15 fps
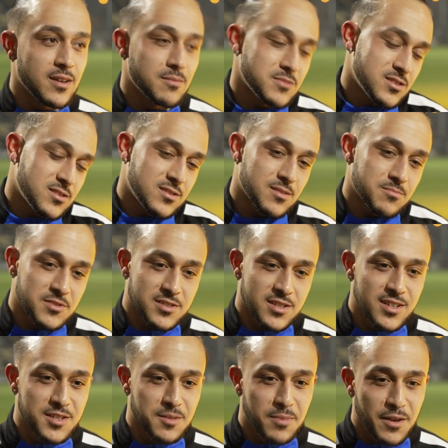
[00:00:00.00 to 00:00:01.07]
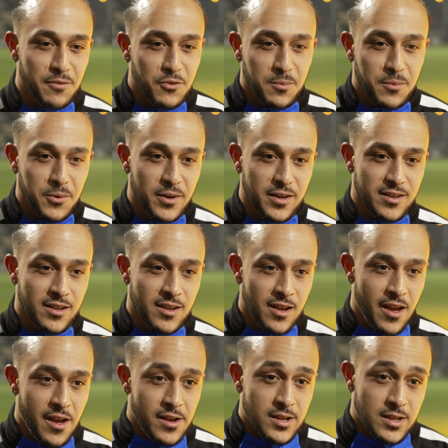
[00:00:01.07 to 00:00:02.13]
I'm just here to play football, and
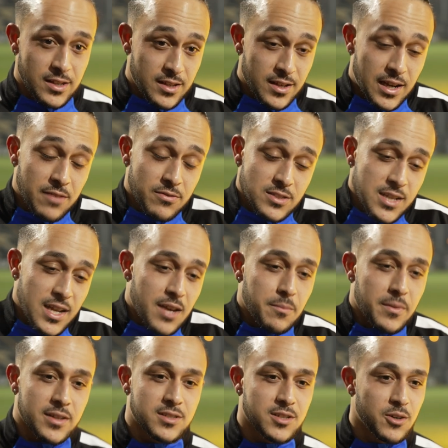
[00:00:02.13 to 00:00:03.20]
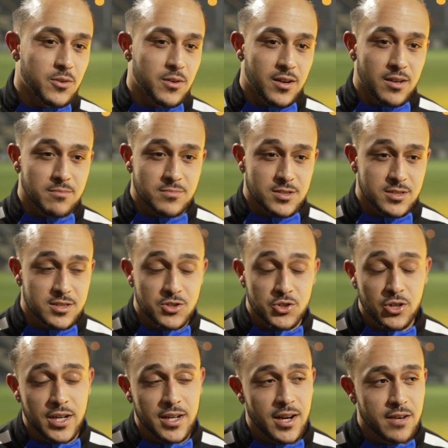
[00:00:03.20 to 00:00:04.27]
the gaffer's letting me, so I'm just
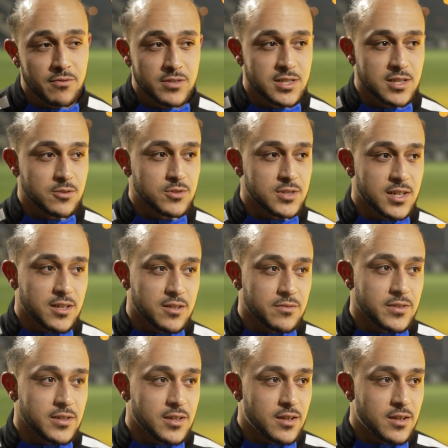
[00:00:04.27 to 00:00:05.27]
enjoying every single second of it.